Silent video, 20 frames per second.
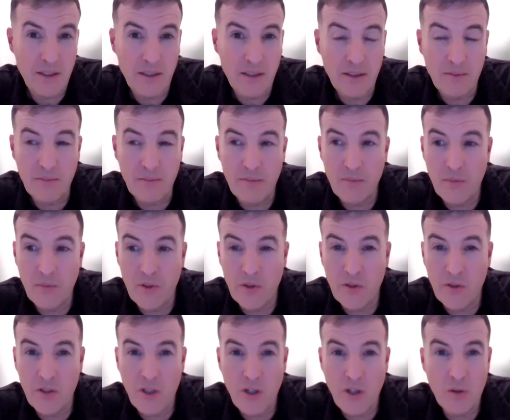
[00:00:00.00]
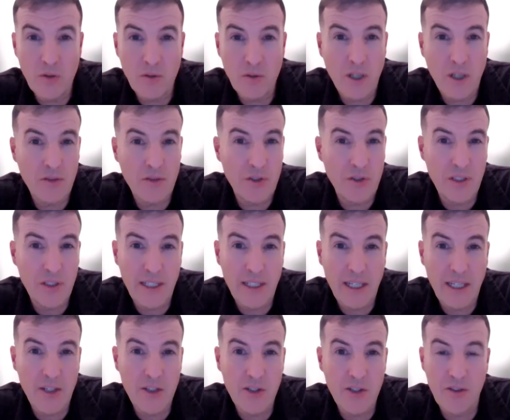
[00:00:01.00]
The, mm. There's no
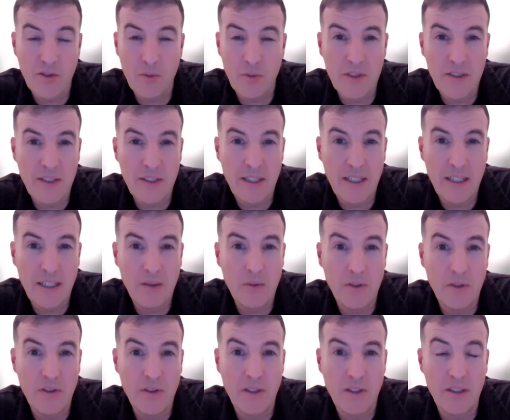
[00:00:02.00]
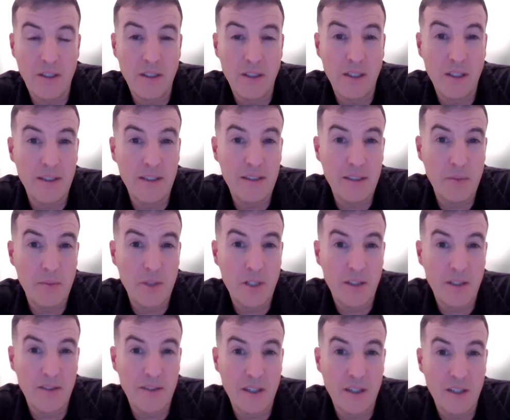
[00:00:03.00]
contraindication with skiing with a high tibial
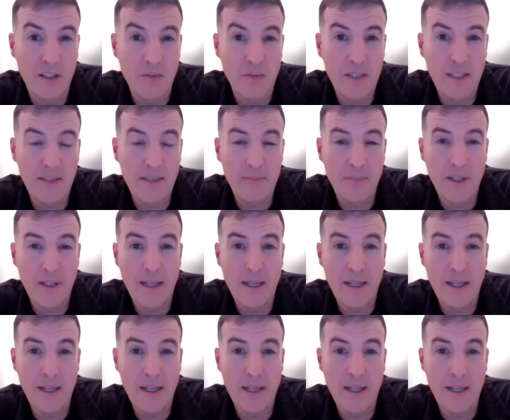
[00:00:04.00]
osteotomy.